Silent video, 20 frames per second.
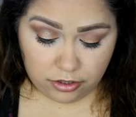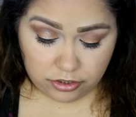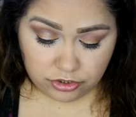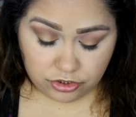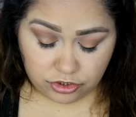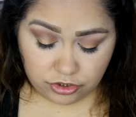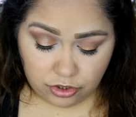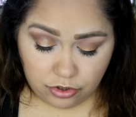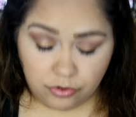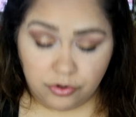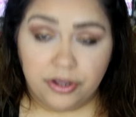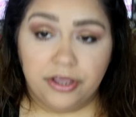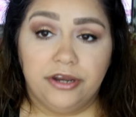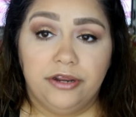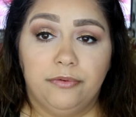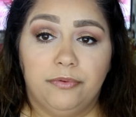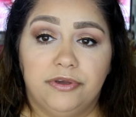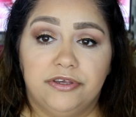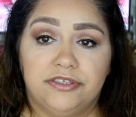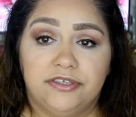So
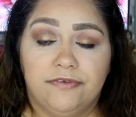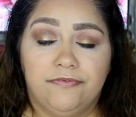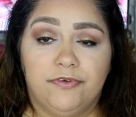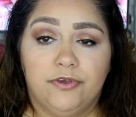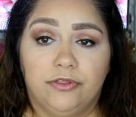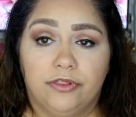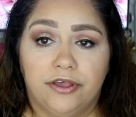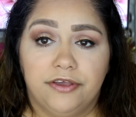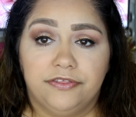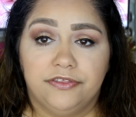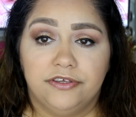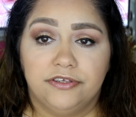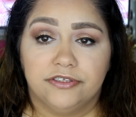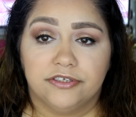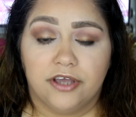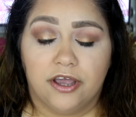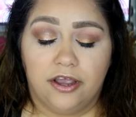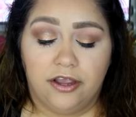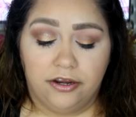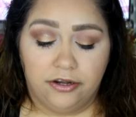anyways, if you like these
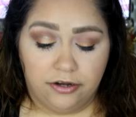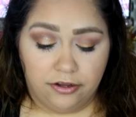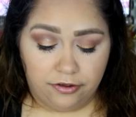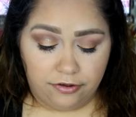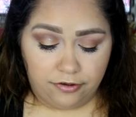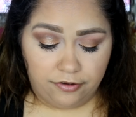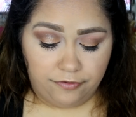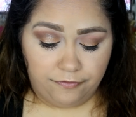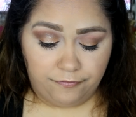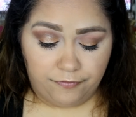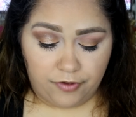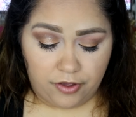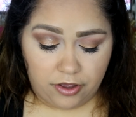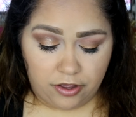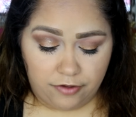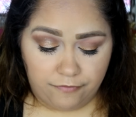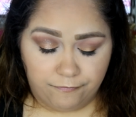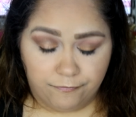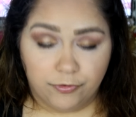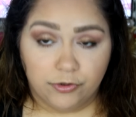kind
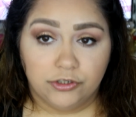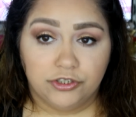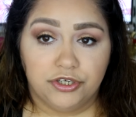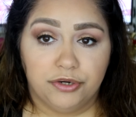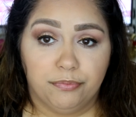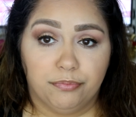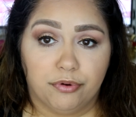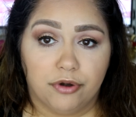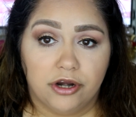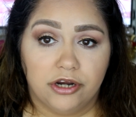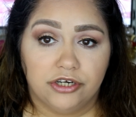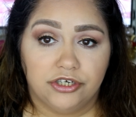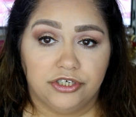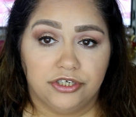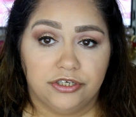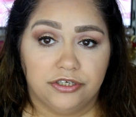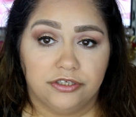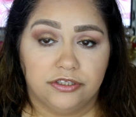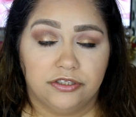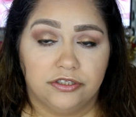of first
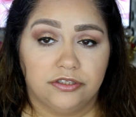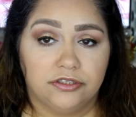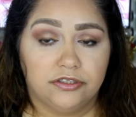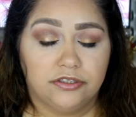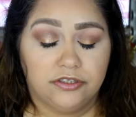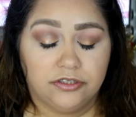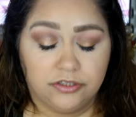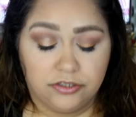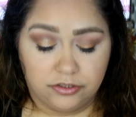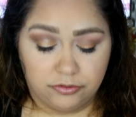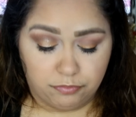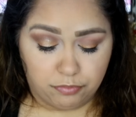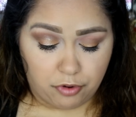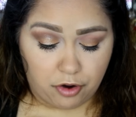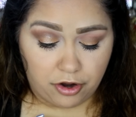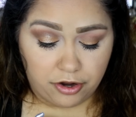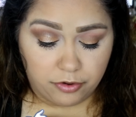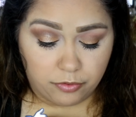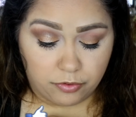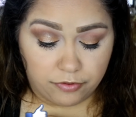impressions
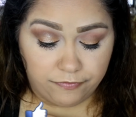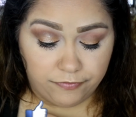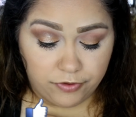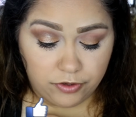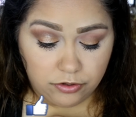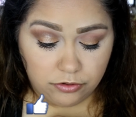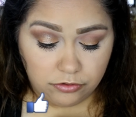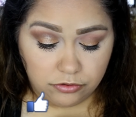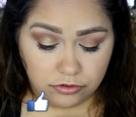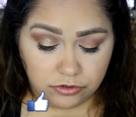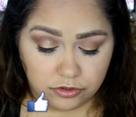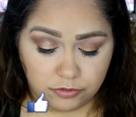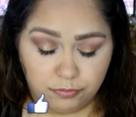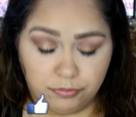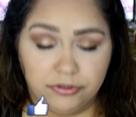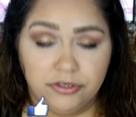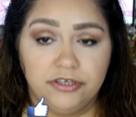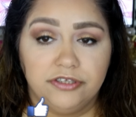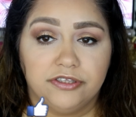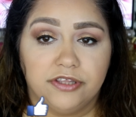product reviews,
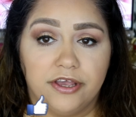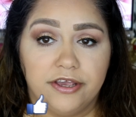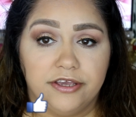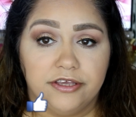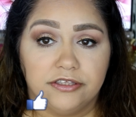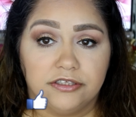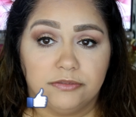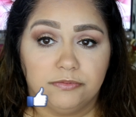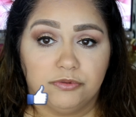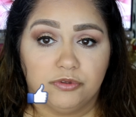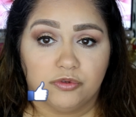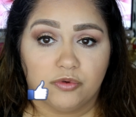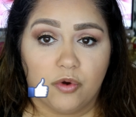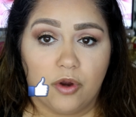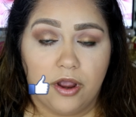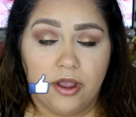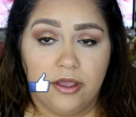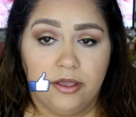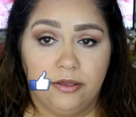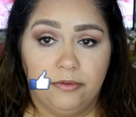please like and
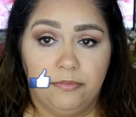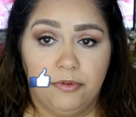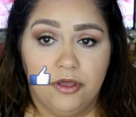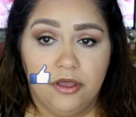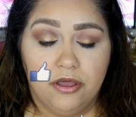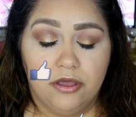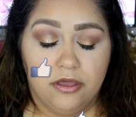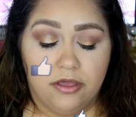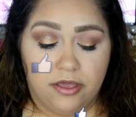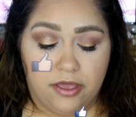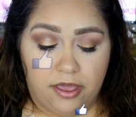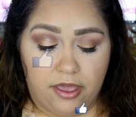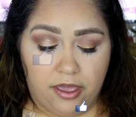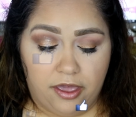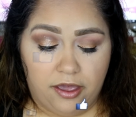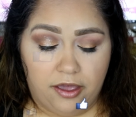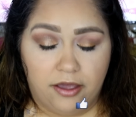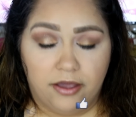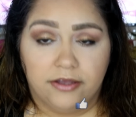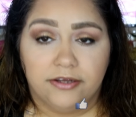subscribe.
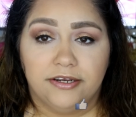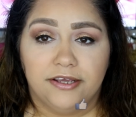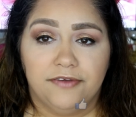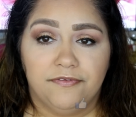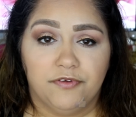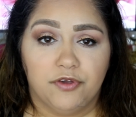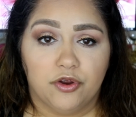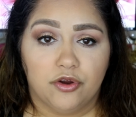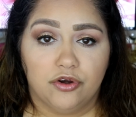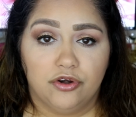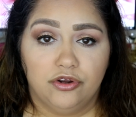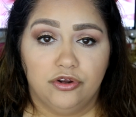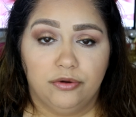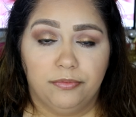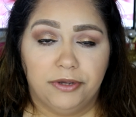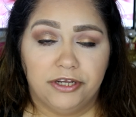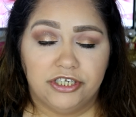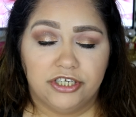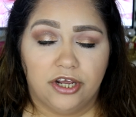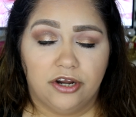And if you're new to
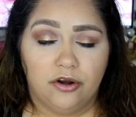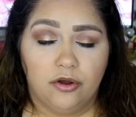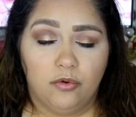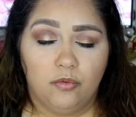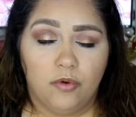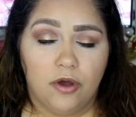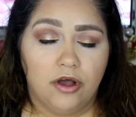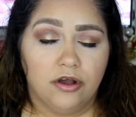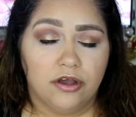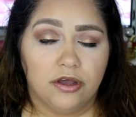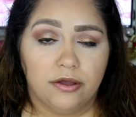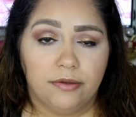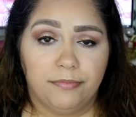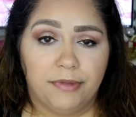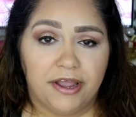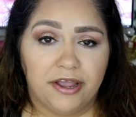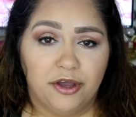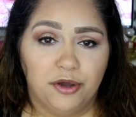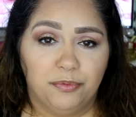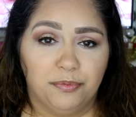my channel, welcome.
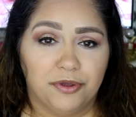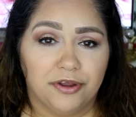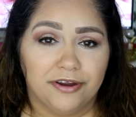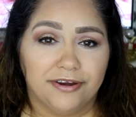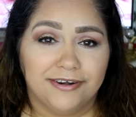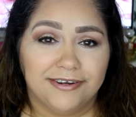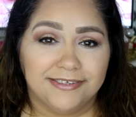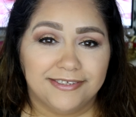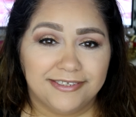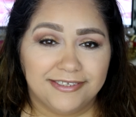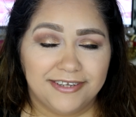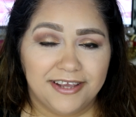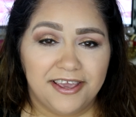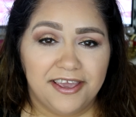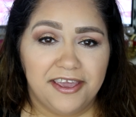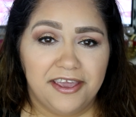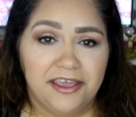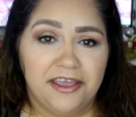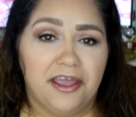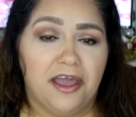I hope you're here to
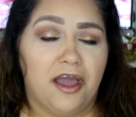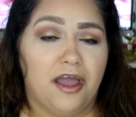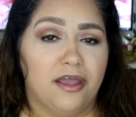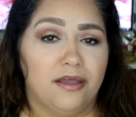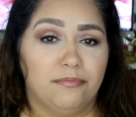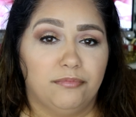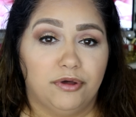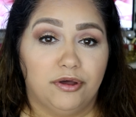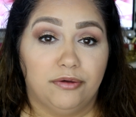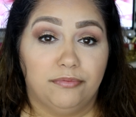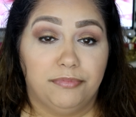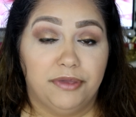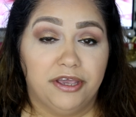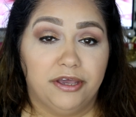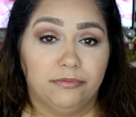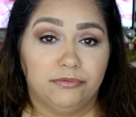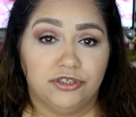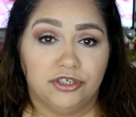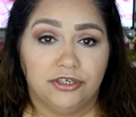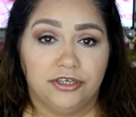stay. I'm a
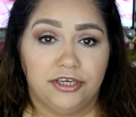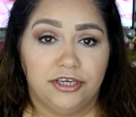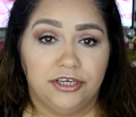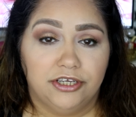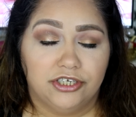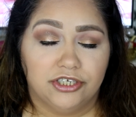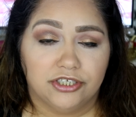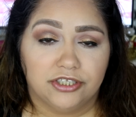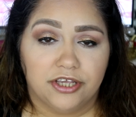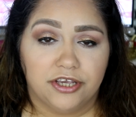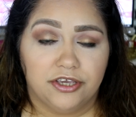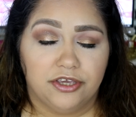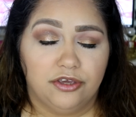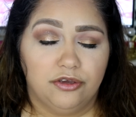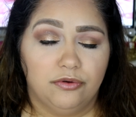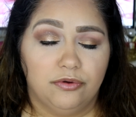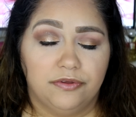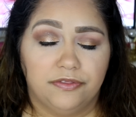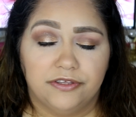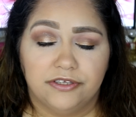makeup junkie just like
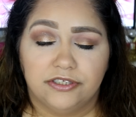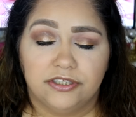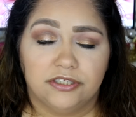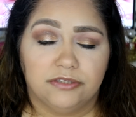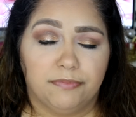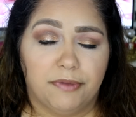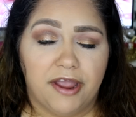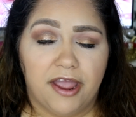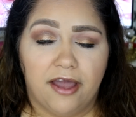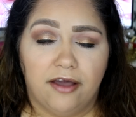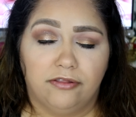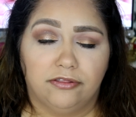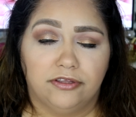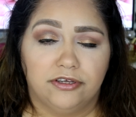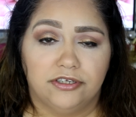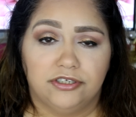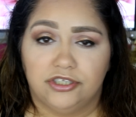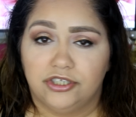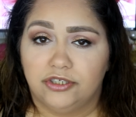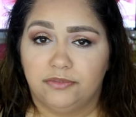you, and this is my
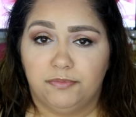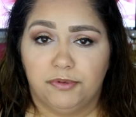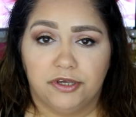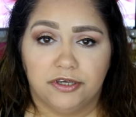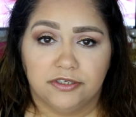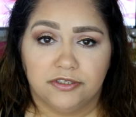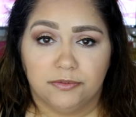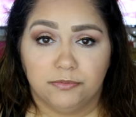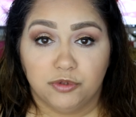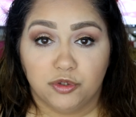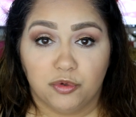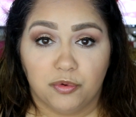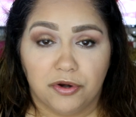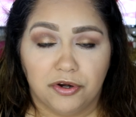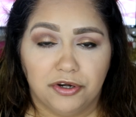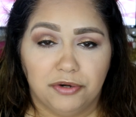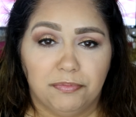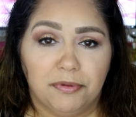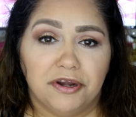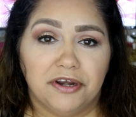outlet just because I'm
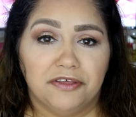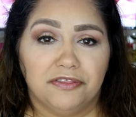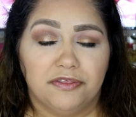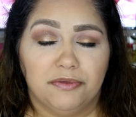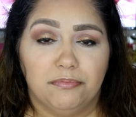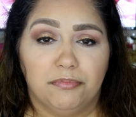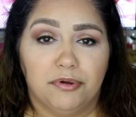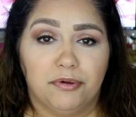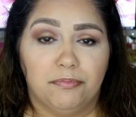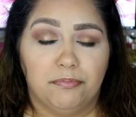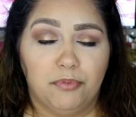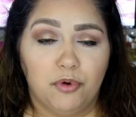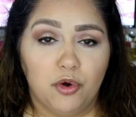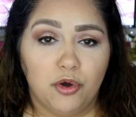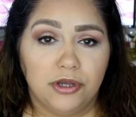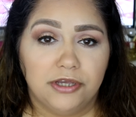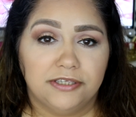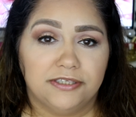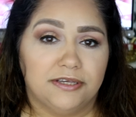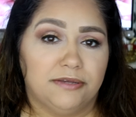surrounded by nothing but
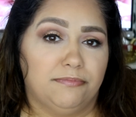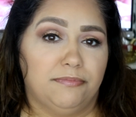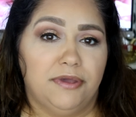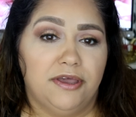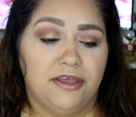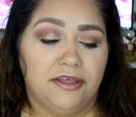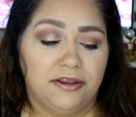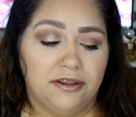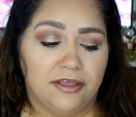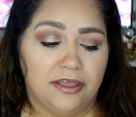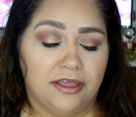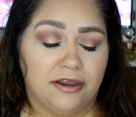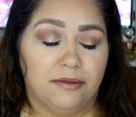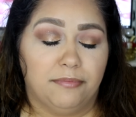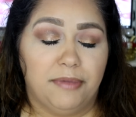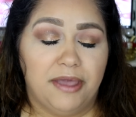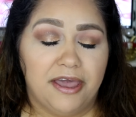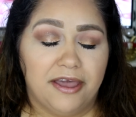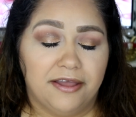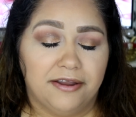boys and men, and a
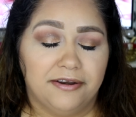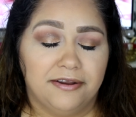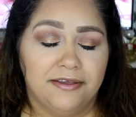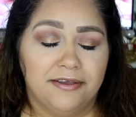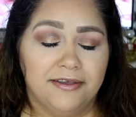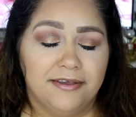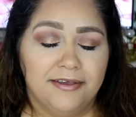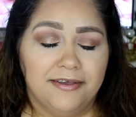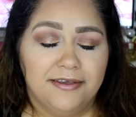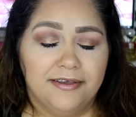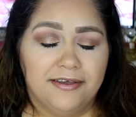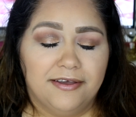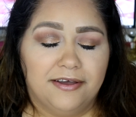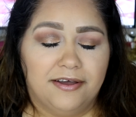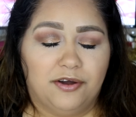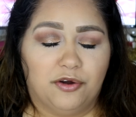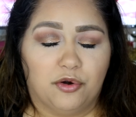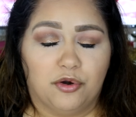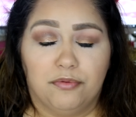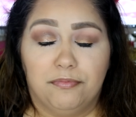man,
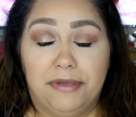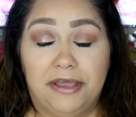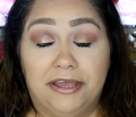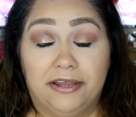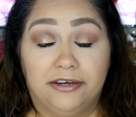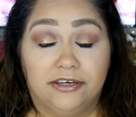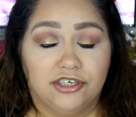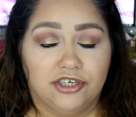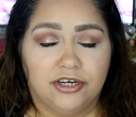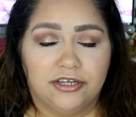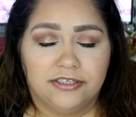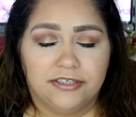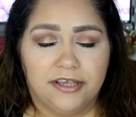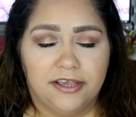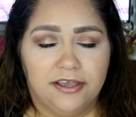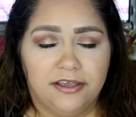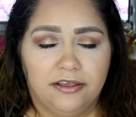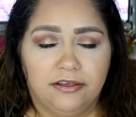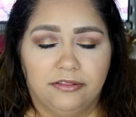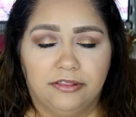or men should I
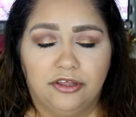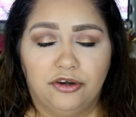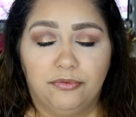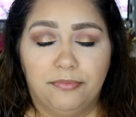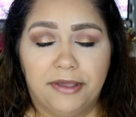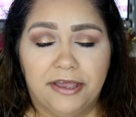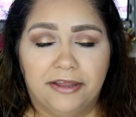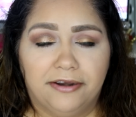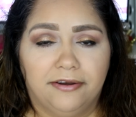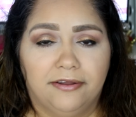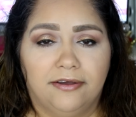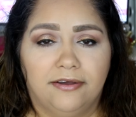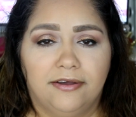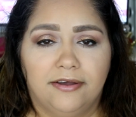say, little men.